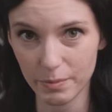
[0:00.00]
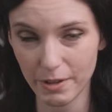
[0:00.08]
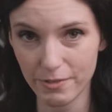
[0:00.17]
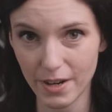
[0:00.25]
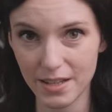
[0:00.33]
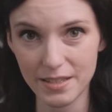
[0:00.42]
my
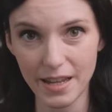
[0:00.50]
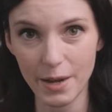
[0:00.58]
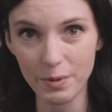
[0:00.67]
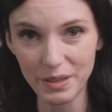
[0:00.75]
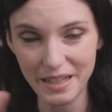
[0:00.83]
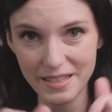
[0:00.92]
friends. I
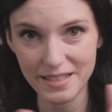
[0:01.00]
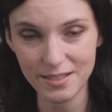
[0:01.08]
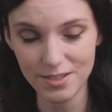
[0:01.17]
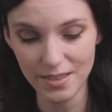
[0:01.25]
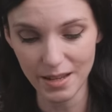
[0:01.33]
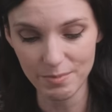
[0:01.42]
will link
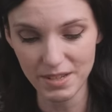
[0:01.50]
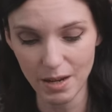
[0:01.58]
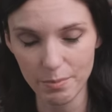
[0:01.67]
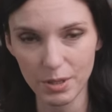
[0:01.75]
to them down